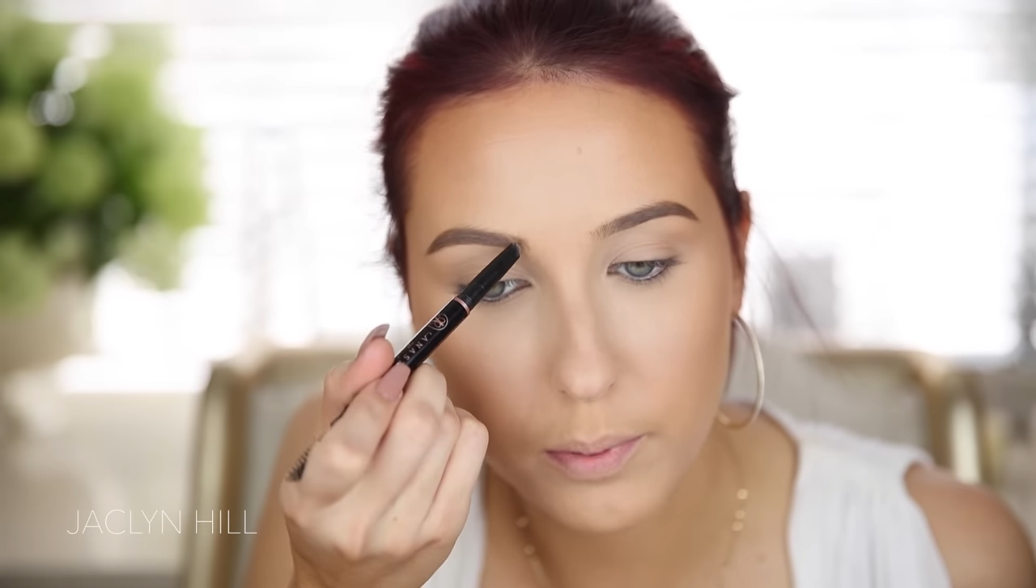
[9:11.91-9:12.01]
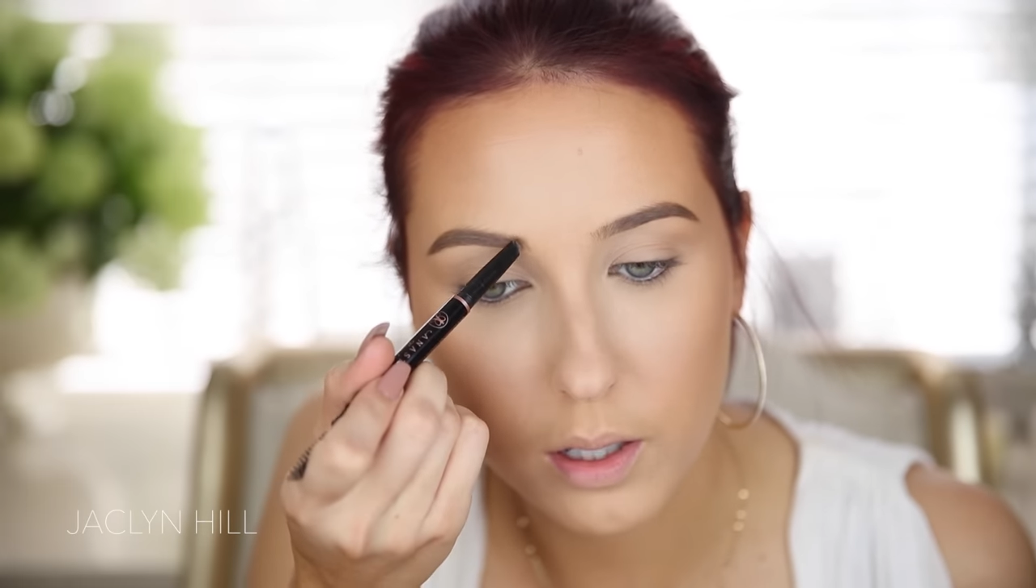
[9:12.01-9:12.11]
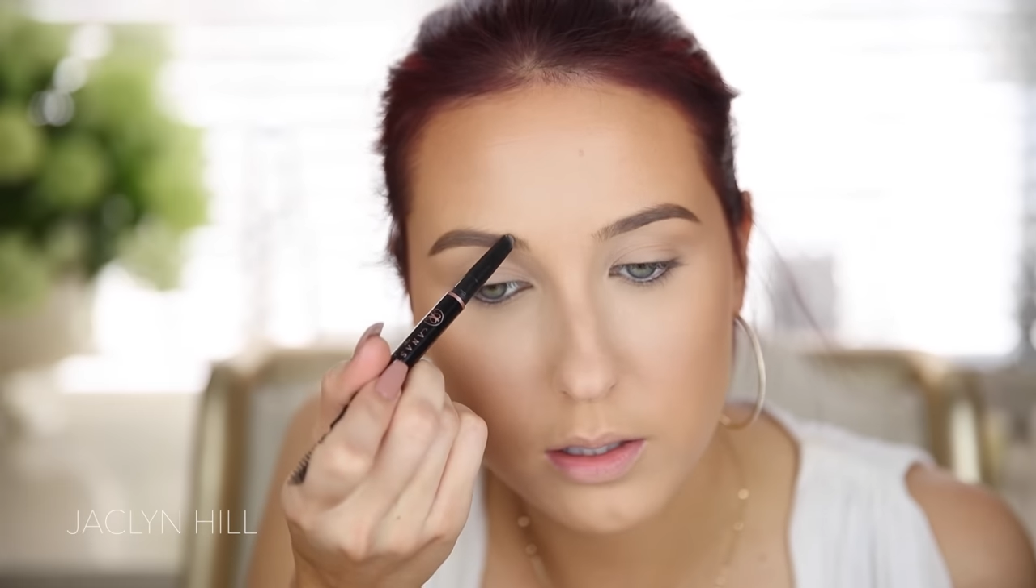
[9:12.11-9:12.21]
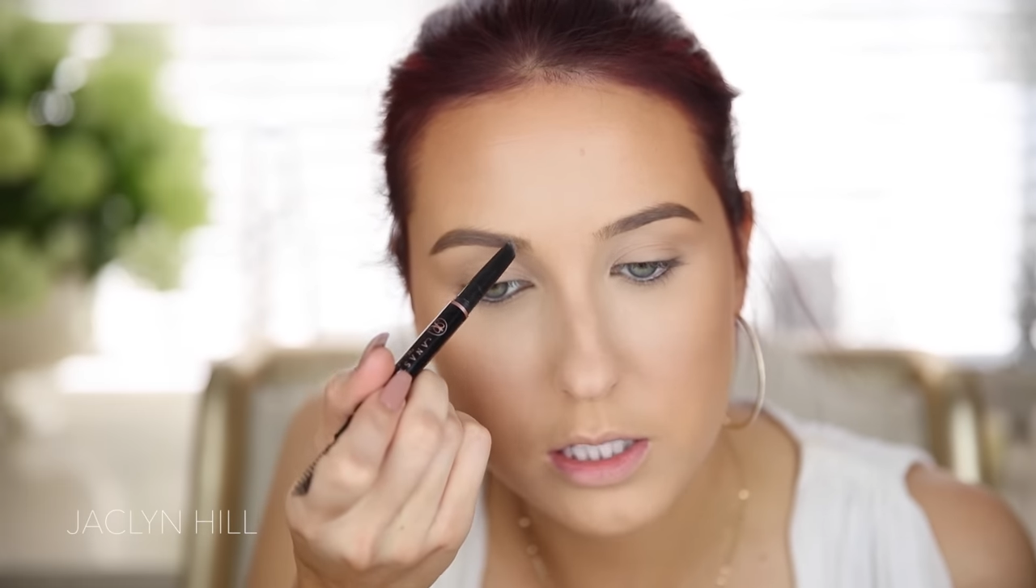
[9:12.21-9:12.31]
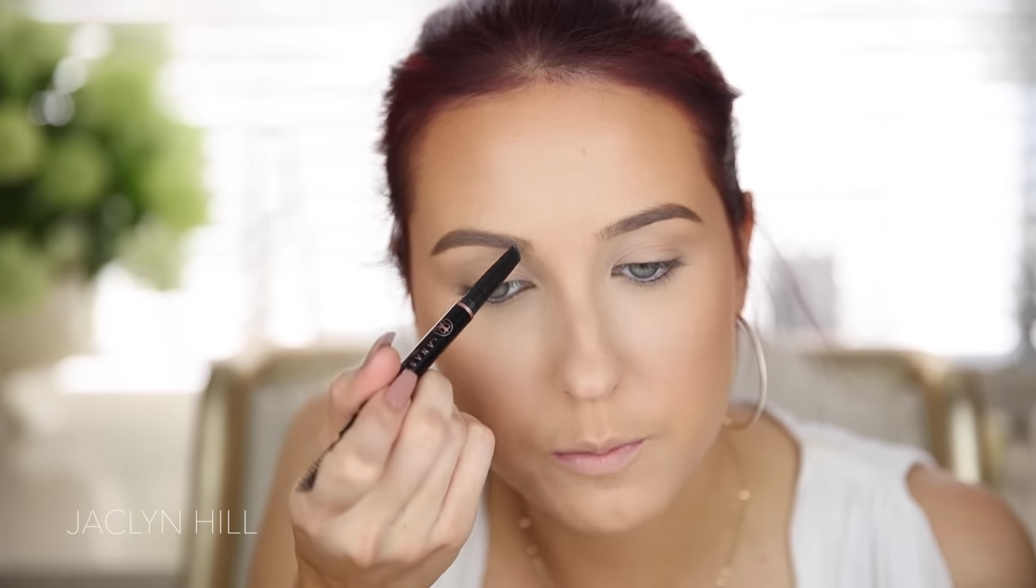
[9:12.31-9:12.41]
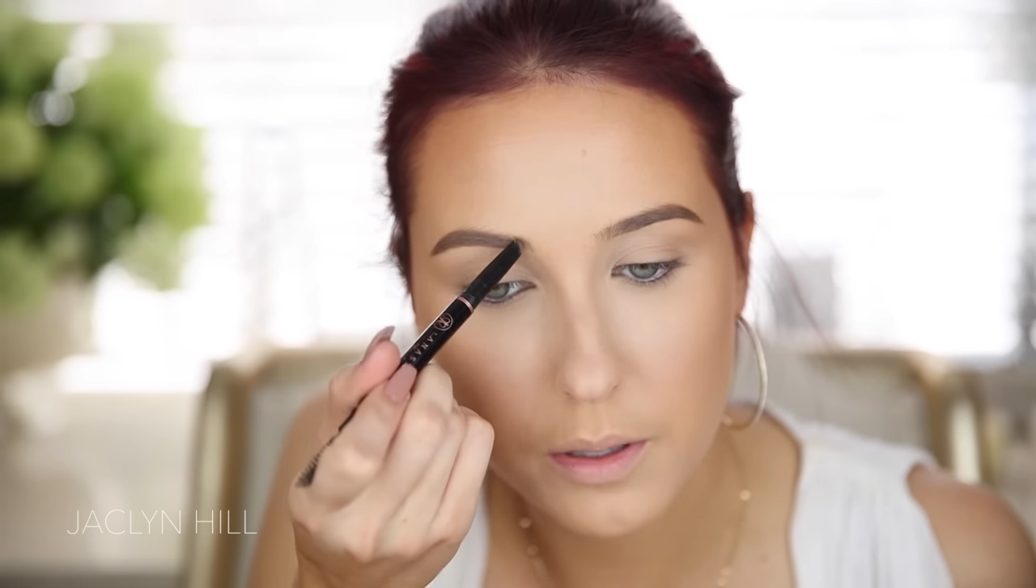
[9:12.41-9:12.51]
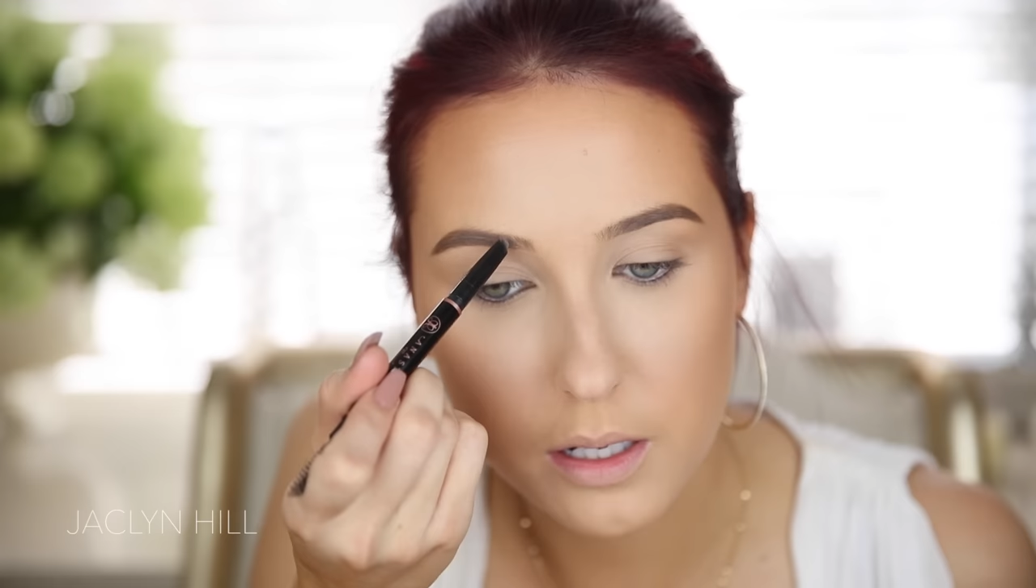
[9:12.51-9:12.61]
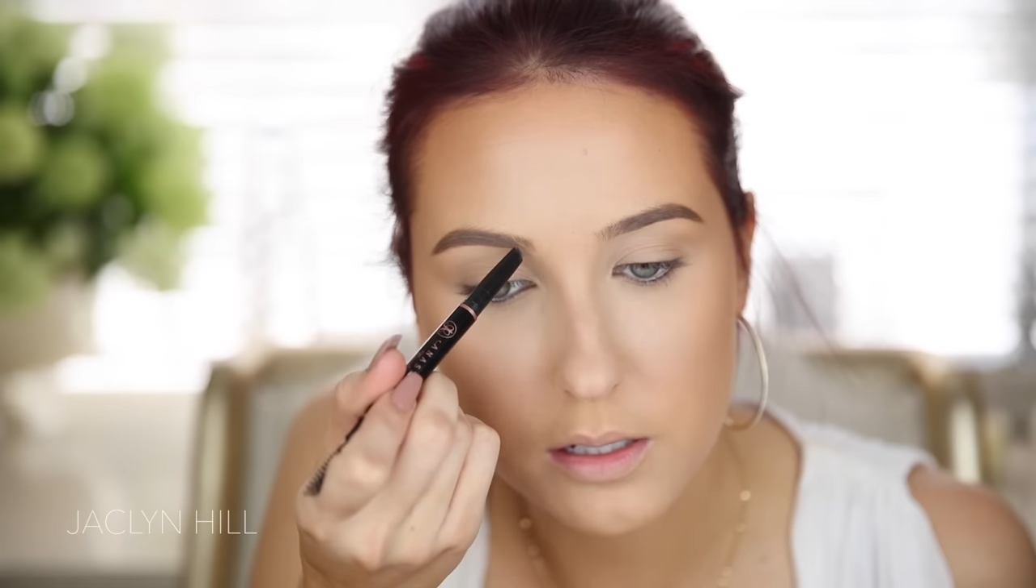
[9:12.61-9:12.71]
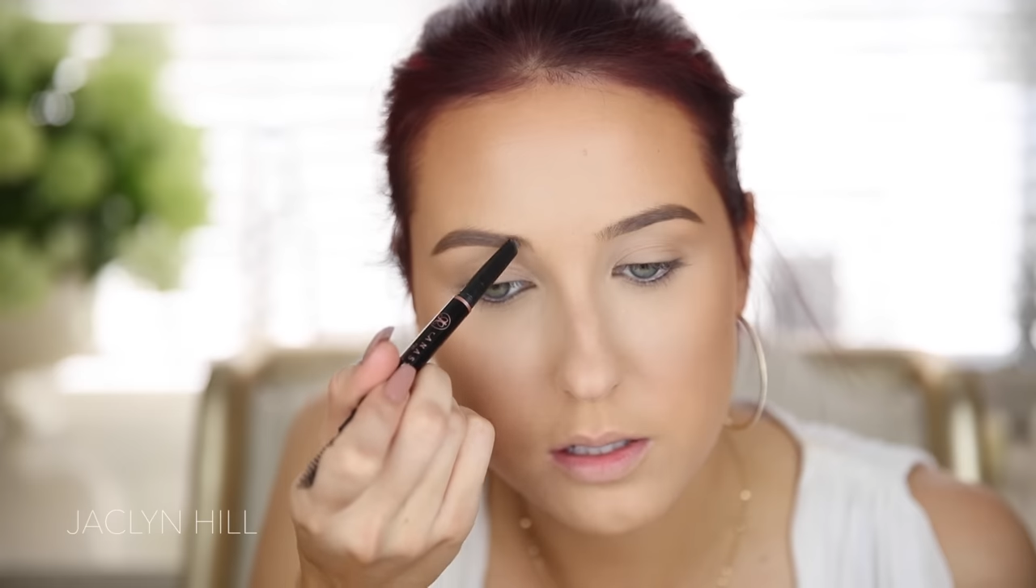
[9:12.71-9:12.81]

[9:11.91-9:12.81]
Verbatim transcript: bald spot,